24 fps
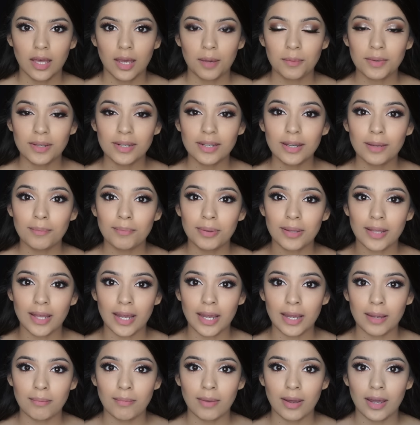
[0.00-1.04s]
I'm going to
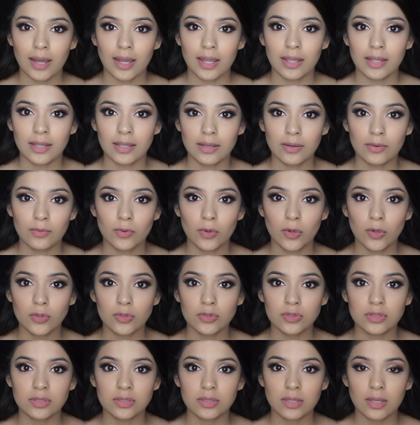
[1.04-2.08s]
apply my
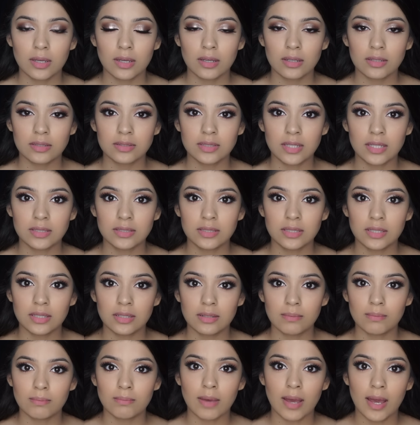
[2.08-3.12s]
rose
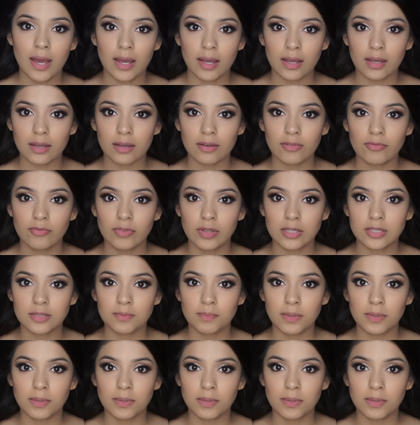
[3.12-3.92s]
scented MAC Fix